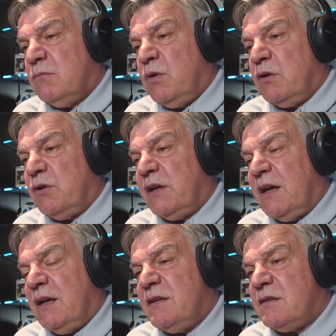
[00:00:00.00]
We're going to
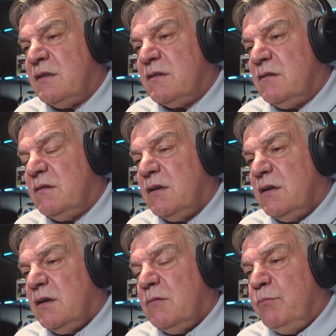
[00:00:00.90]
get into
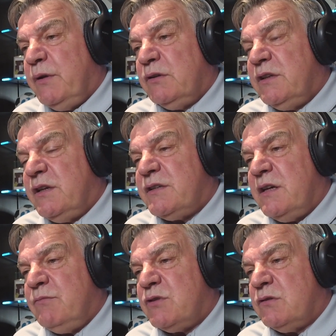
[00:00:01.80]
building a
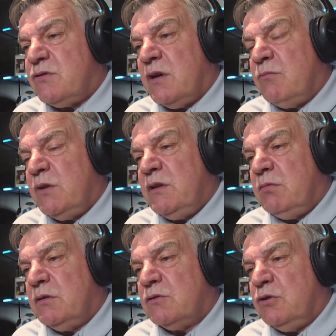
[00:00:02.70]
team to try and win the
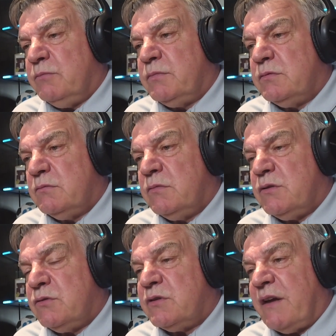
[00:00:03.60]
World Cup,
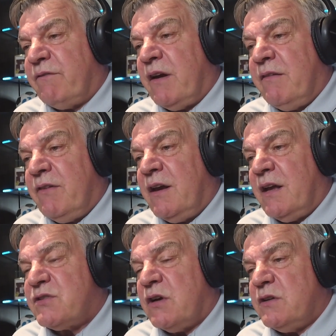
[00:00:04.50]
which was very, very
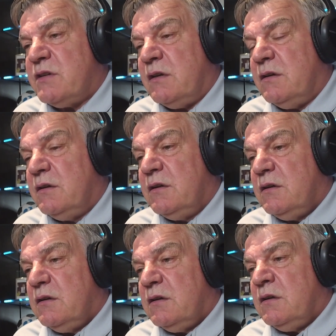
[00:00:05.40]
exciting.
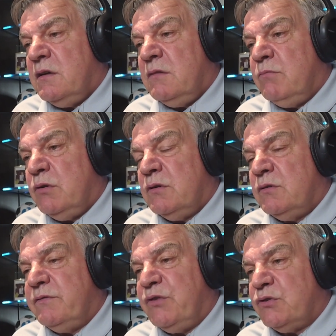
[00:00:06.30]

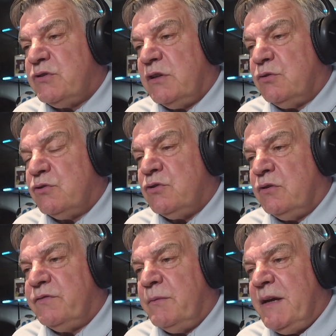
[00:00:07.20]
Unfortunately, cut
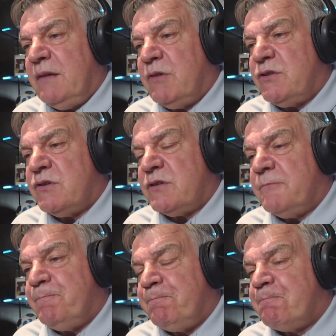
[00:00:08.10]
short for me, which was,
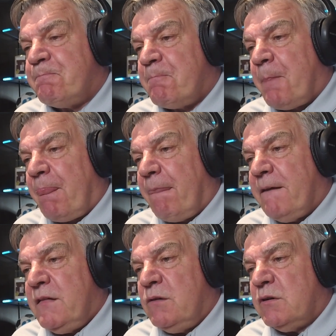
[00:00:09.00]

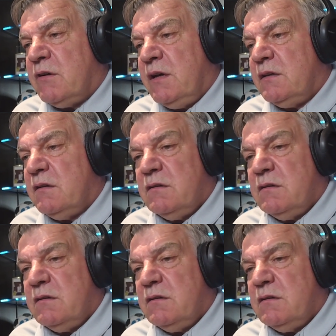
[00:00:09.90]
you know, a great